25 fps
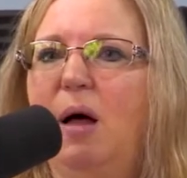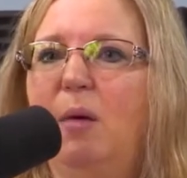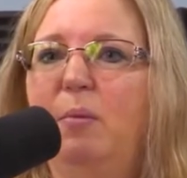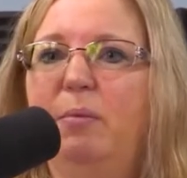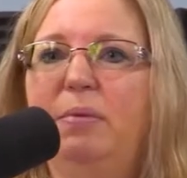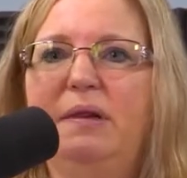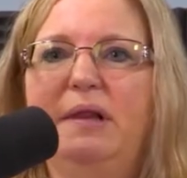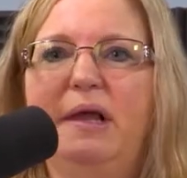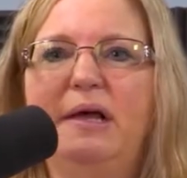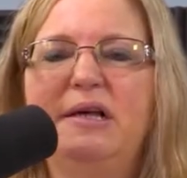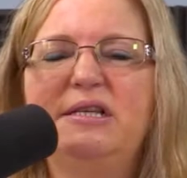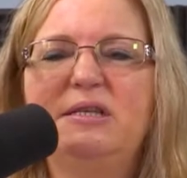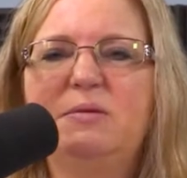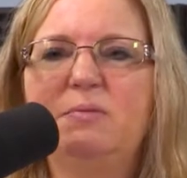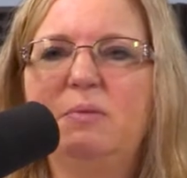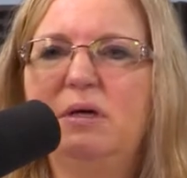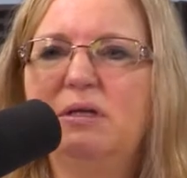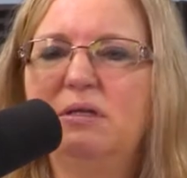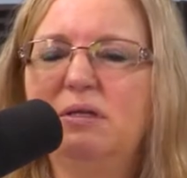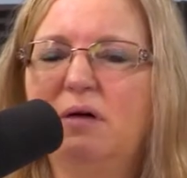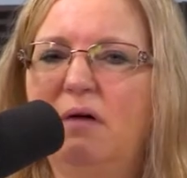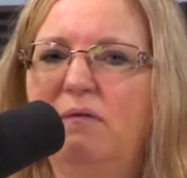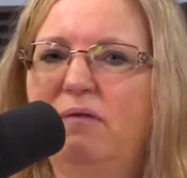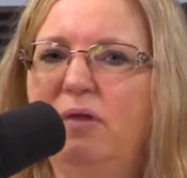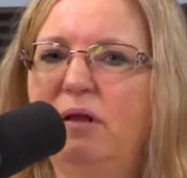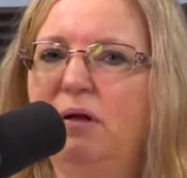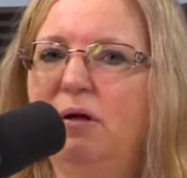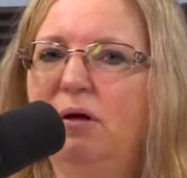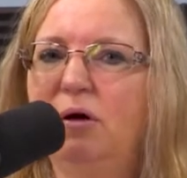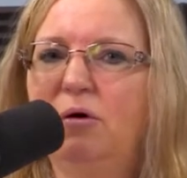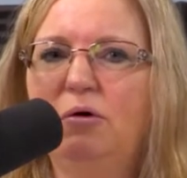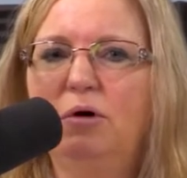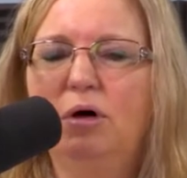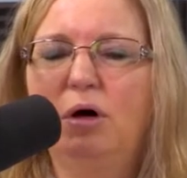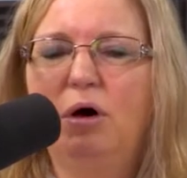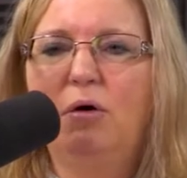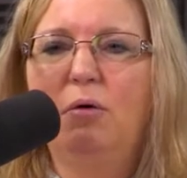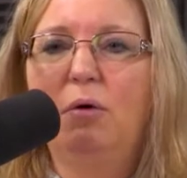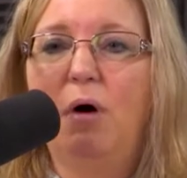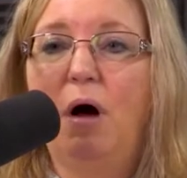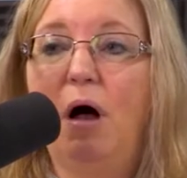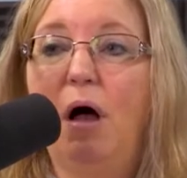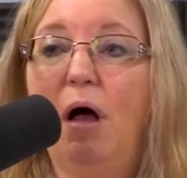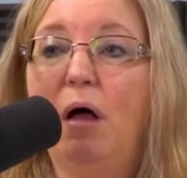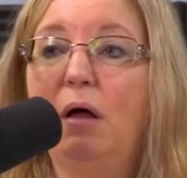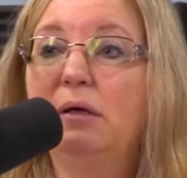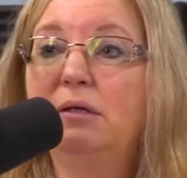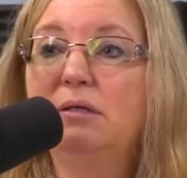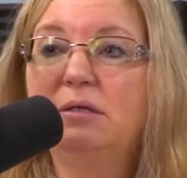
placement of the logo on